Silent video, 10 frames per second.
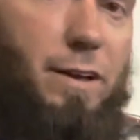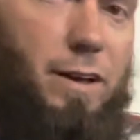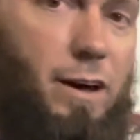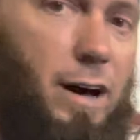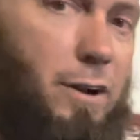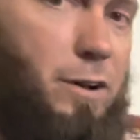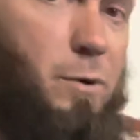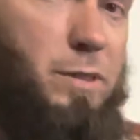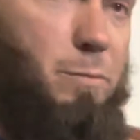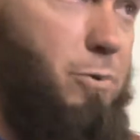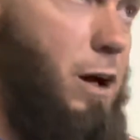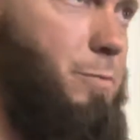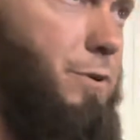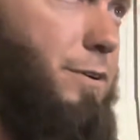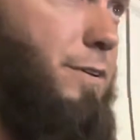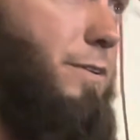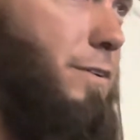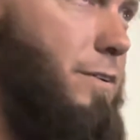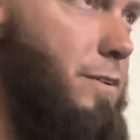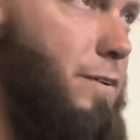I don't know what the proper
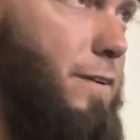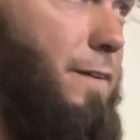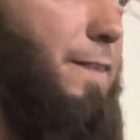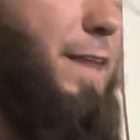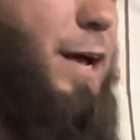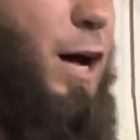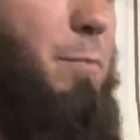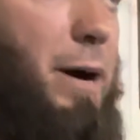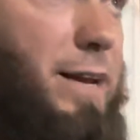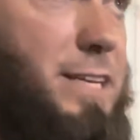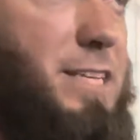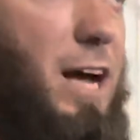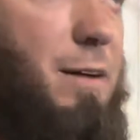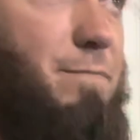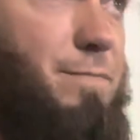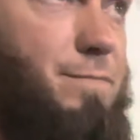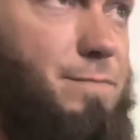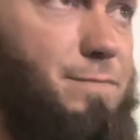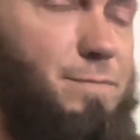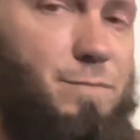body shop
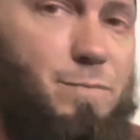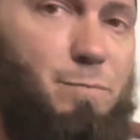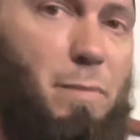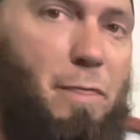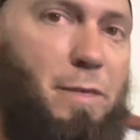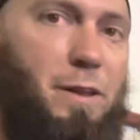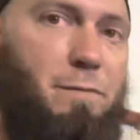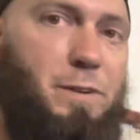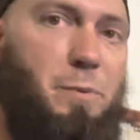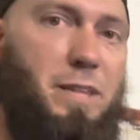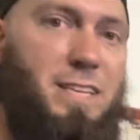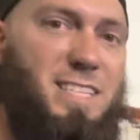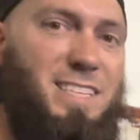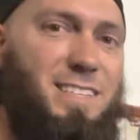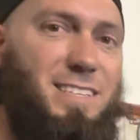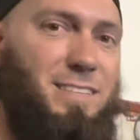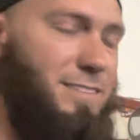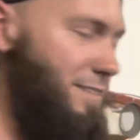method of doing this is,